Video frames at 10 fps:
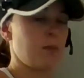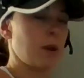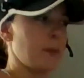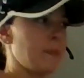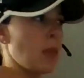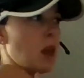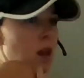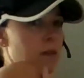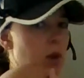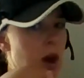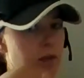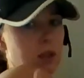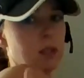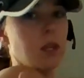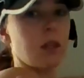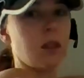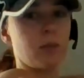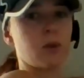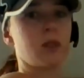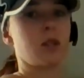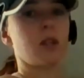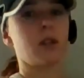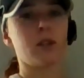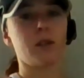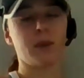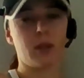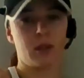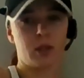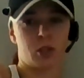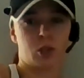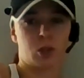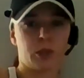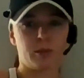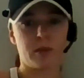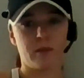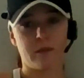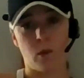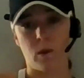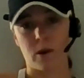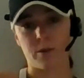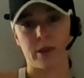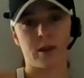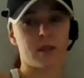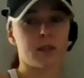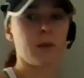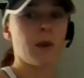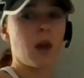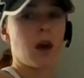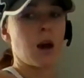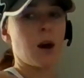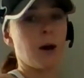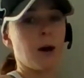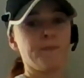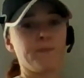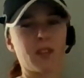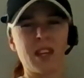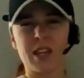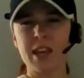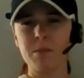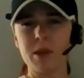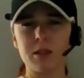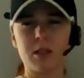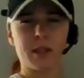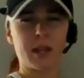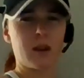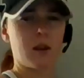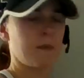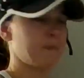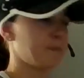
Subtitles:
But if you haven't done the posterior shoulder before with us, it can be a little tender.